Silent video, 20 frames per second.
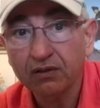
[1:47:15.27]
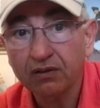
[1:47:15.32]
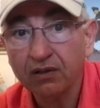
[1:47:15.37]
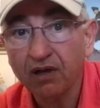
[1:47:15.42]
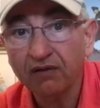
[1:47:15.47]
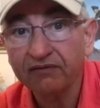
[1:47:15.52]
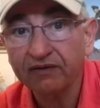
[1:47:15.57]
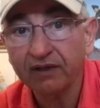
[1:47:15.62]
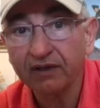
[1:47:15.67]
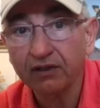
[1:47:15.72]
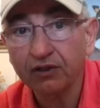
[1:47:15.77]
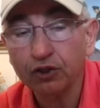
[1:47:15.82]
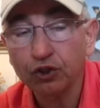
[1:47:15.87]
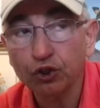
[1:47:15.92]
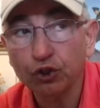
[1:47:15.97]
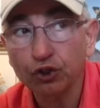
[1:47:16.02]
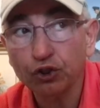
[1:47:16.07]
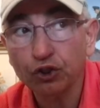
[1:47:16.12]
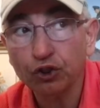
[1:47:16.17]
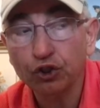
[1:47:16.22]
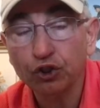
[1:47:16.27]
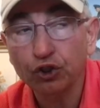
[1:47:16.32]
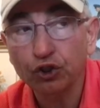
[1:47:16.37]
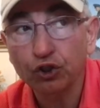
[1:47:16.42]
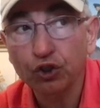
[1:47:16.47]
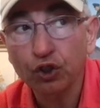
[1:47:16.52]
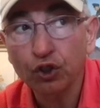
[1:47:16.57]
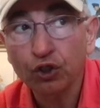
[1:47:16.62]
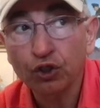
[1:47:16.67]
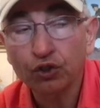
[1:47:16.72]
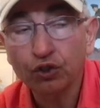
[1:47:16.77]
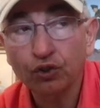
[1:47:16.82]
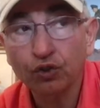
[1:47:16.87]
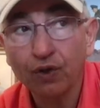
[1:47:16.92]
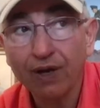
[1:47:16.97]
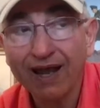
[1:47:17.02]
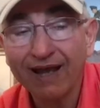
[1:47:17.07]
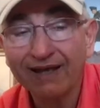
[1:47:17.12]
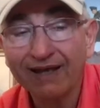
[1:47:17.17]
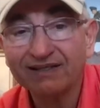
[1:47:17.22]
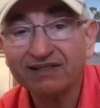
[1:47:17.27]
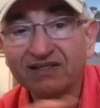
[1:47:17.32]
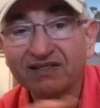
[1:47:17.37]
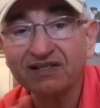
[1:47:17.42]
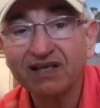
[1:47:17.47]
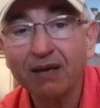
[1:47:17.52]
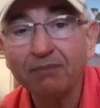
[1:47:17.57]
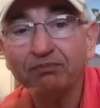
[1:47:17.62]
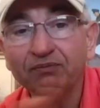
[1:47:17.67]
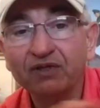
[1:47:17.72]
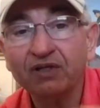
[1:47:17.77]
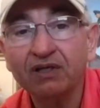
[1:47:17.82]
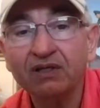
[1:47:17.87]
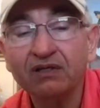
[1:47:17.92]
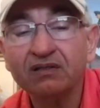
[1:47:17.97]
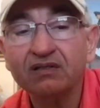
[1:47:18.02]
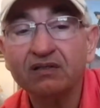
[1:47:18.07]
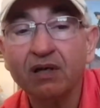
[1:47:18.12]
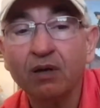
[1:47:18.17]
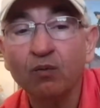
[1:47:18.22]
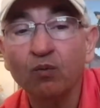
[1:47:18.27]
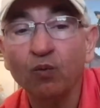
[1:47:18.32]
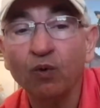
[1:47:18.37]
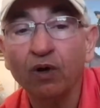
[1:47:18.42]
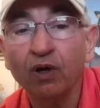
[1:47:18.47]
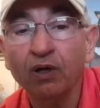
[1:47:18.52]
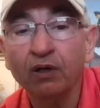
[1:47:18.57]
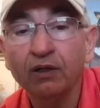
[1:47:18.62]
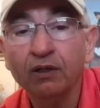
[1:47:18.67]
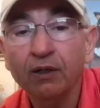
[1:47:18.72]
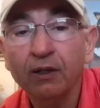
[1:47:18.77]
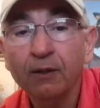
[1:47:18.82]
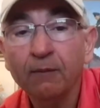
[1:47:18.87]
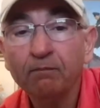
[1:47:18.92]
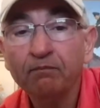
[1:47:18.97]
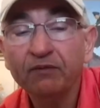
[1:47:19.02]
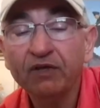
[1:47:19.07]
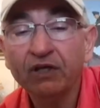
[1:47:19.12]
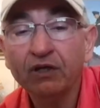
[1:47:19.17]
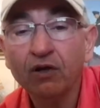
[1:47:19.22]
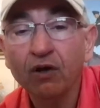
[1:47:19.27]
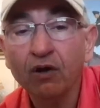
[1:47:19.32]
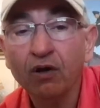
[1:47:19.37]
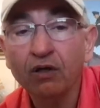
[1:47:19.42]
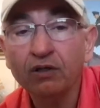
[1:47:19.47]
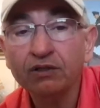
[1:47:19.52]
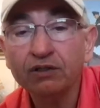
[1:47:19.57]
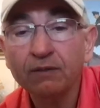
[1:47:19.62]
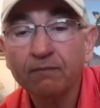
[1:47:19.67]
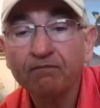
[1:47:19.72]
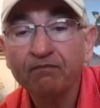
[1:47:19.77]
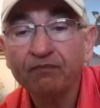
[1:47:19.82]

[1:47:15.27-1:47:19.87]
Nothing. You're accepting someone because